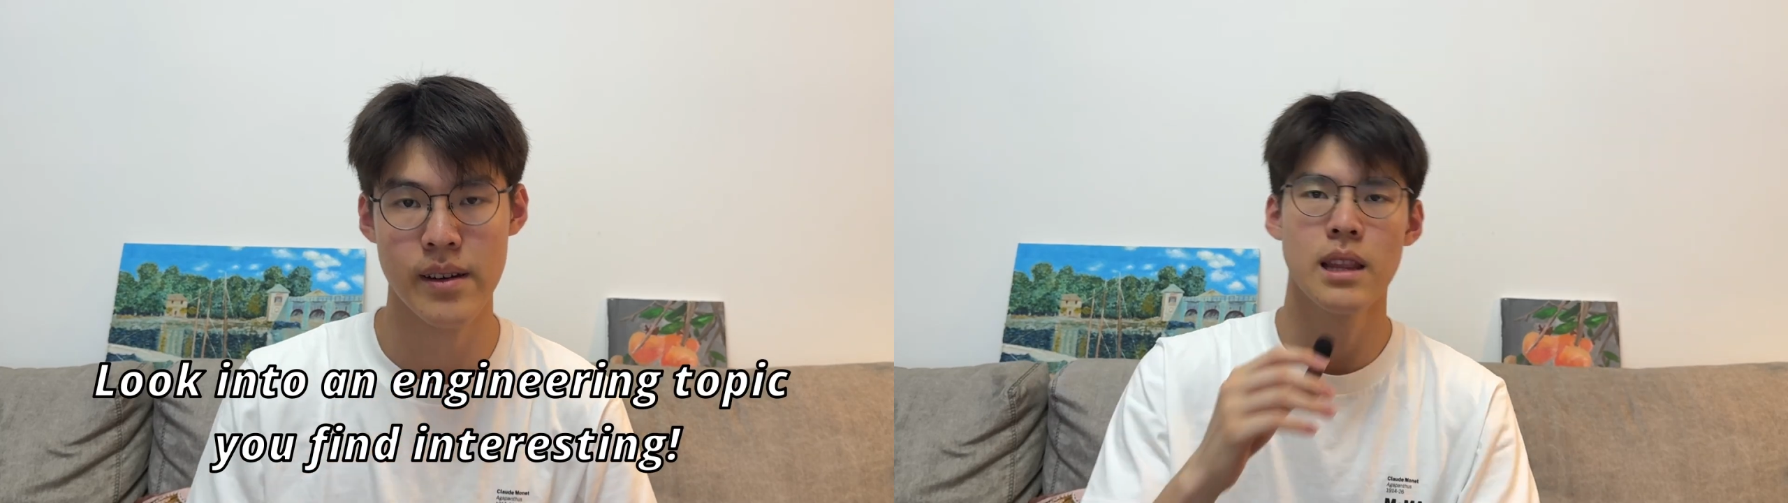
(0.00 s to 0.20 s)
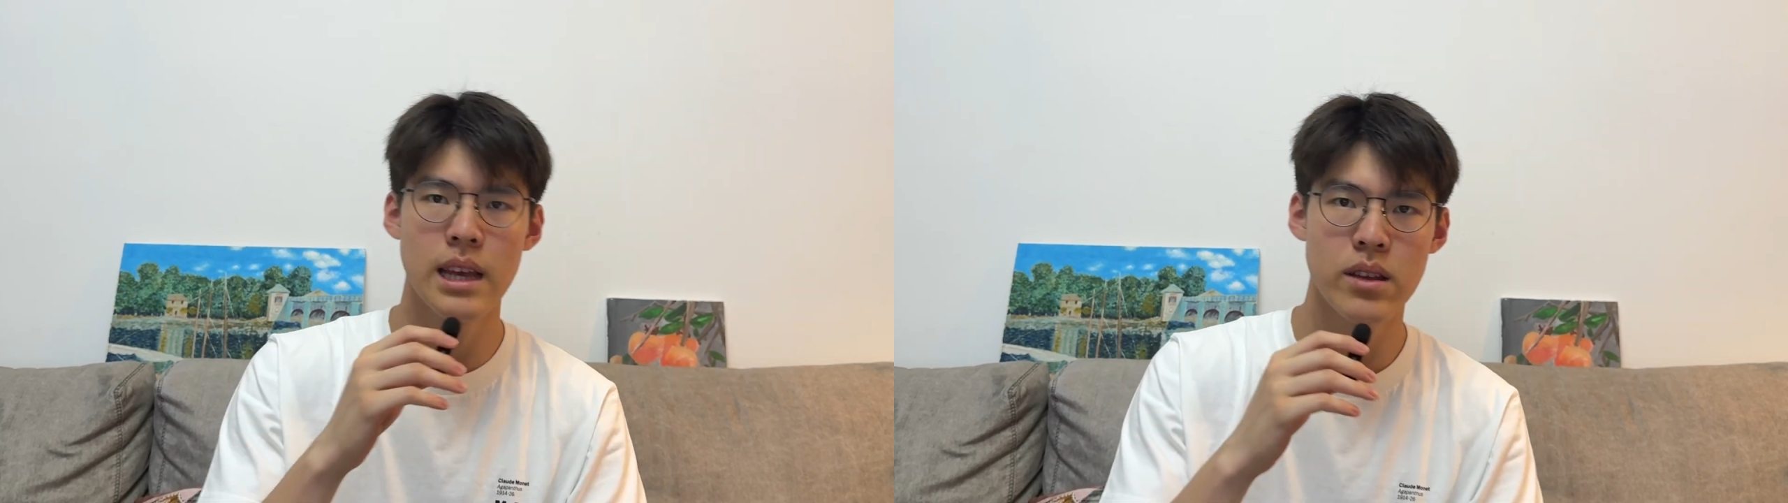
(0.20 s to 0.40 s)

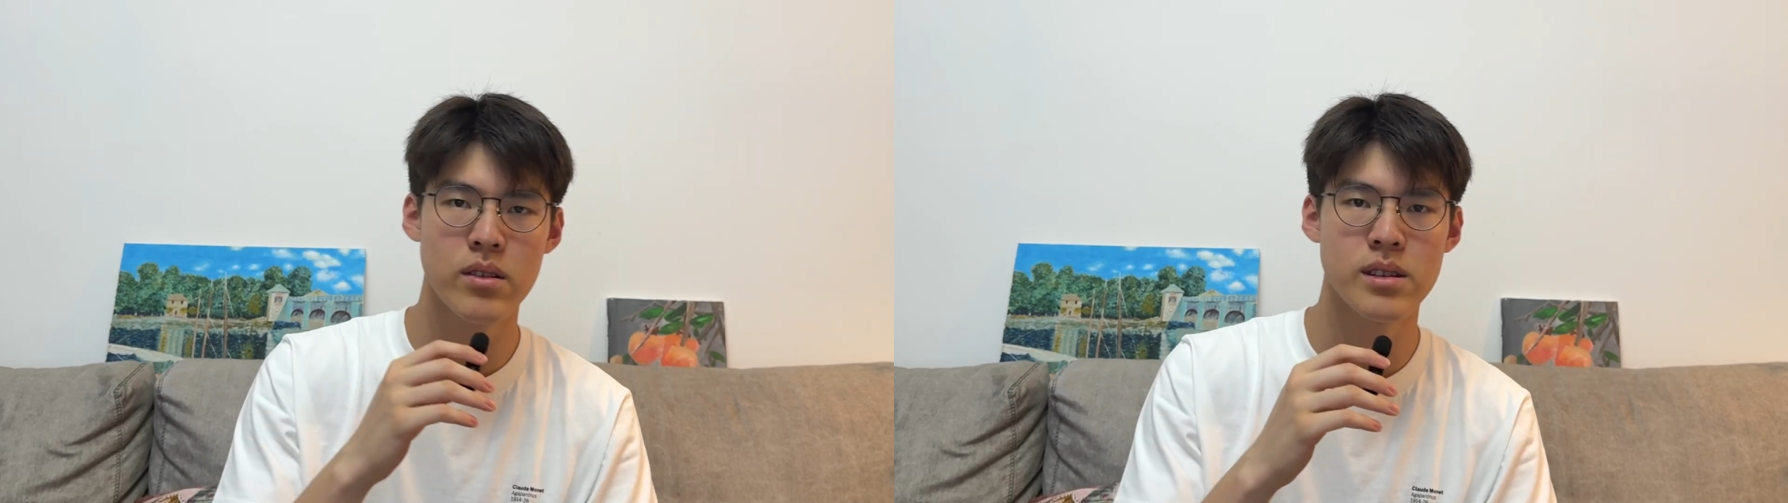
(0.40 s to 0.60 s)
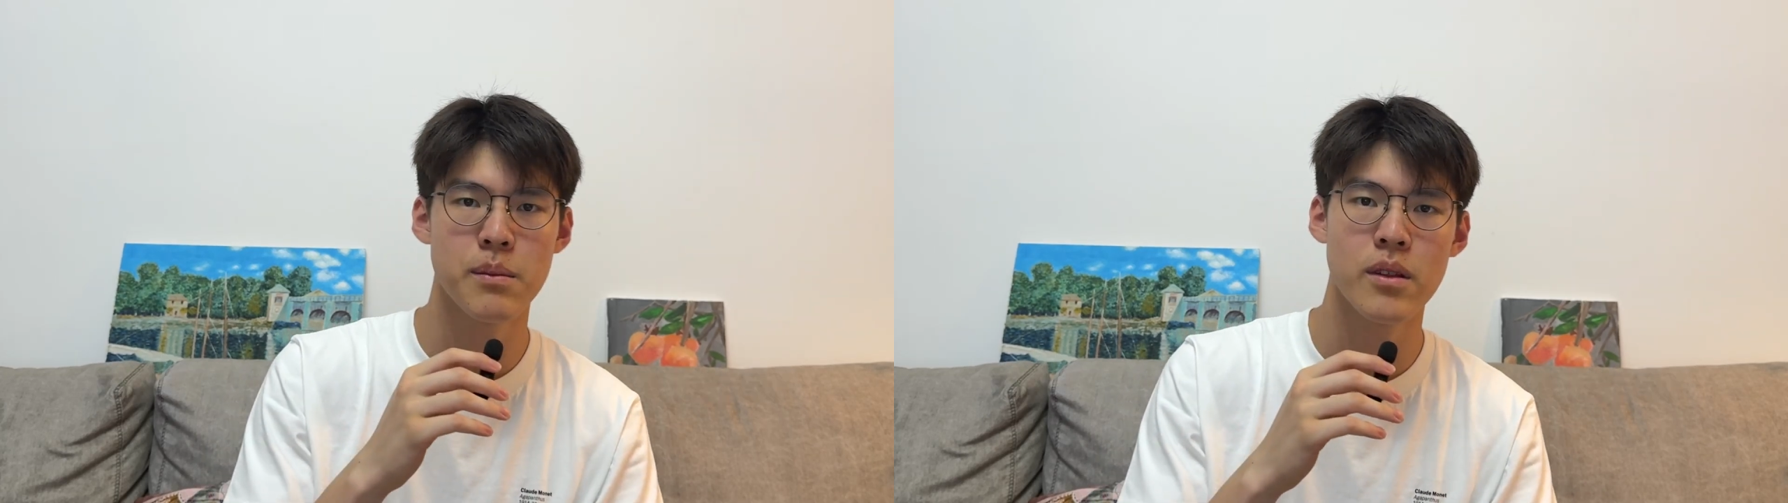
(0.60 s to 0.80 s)
These
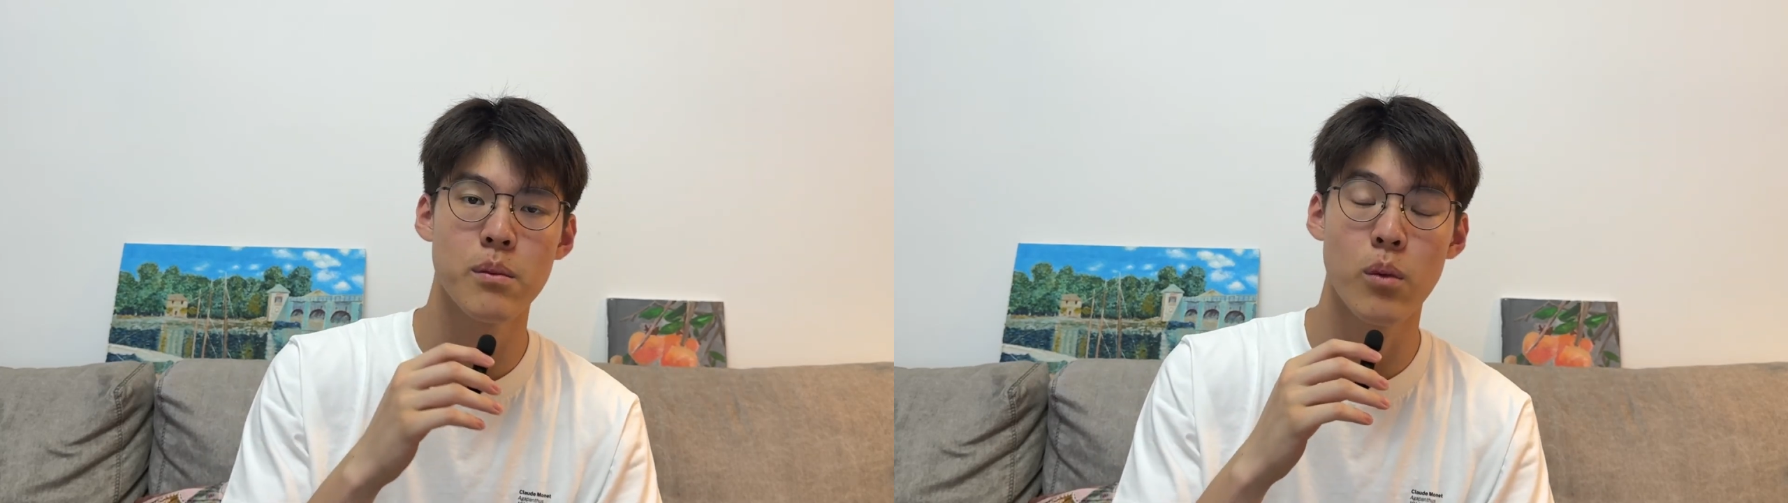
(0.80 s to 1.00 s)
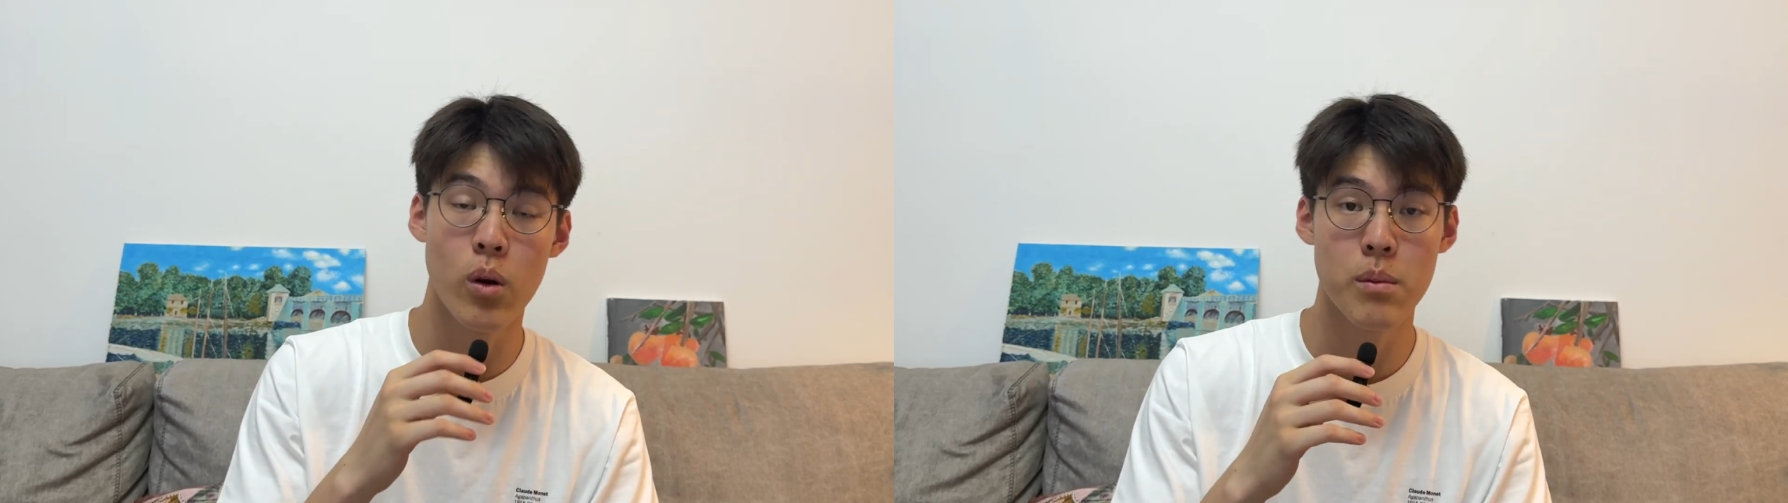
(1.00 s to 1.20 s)
are some of the
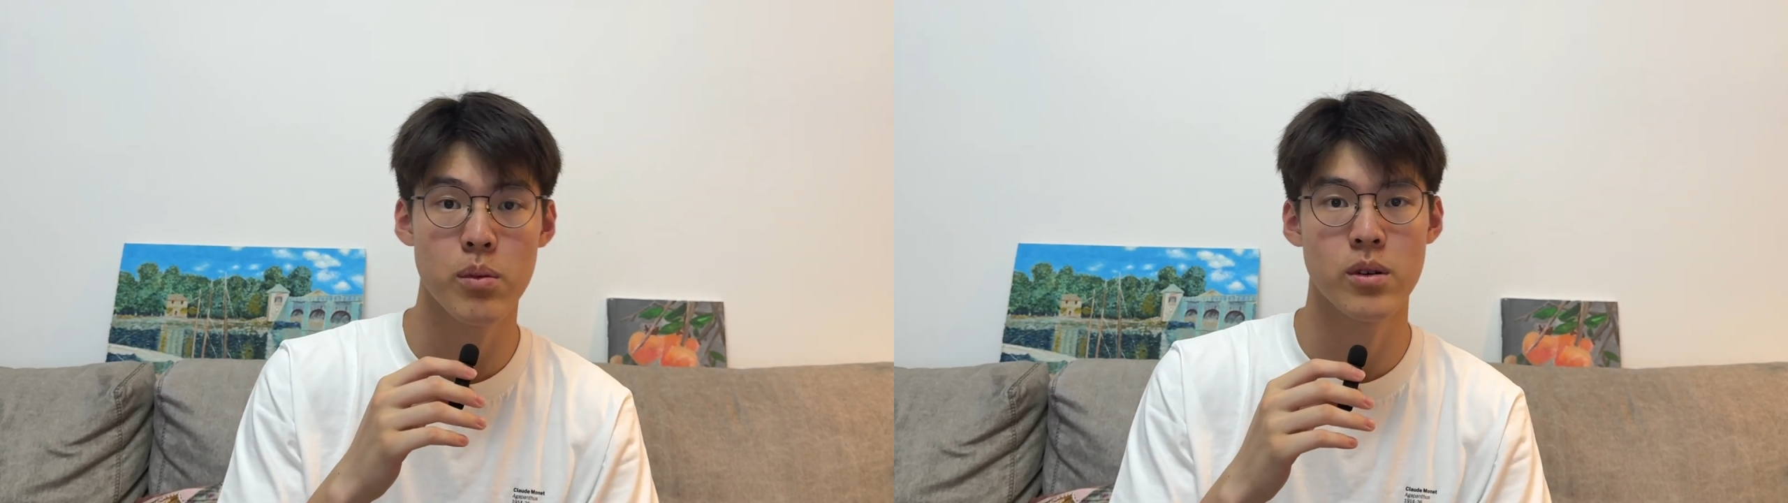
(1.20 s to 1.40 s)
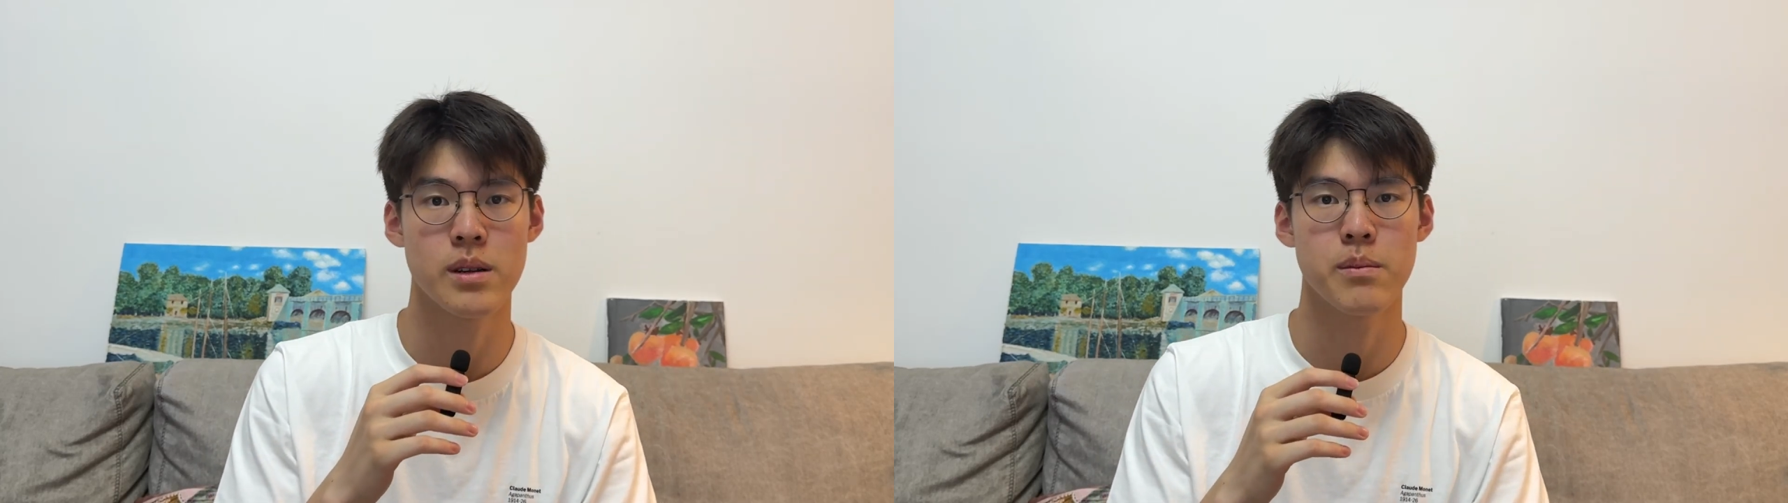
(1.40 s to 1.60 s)
more
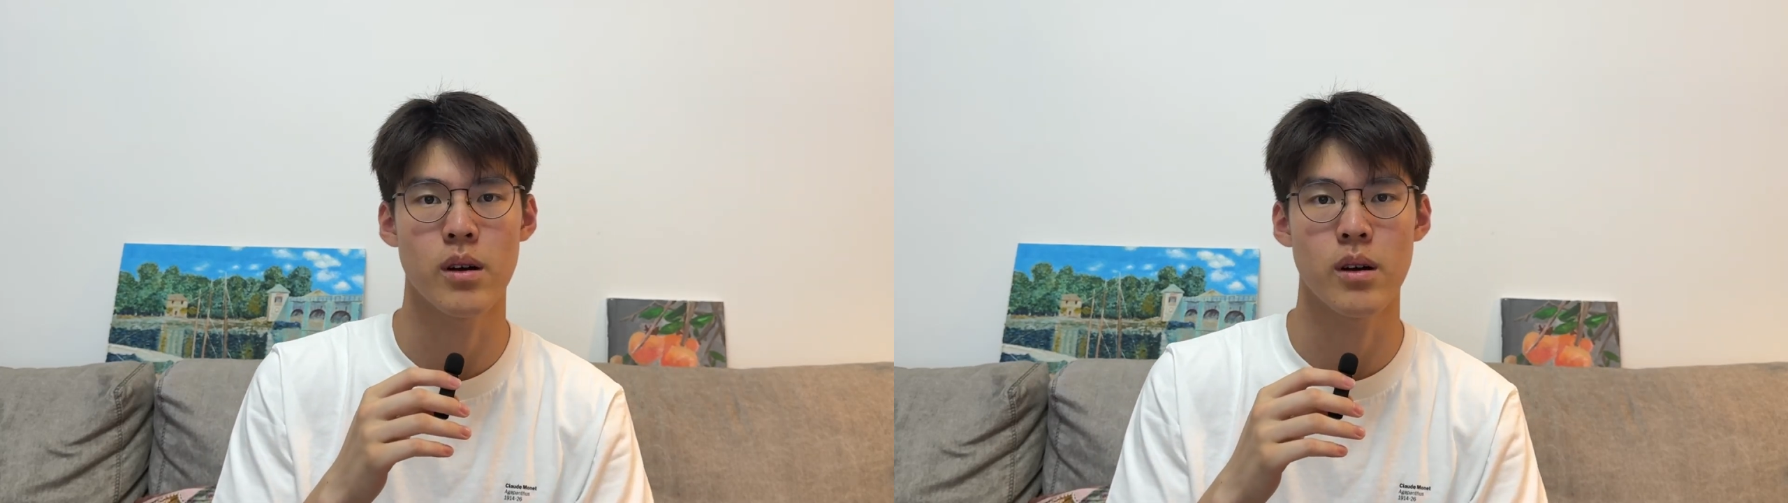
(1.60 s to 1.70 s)
important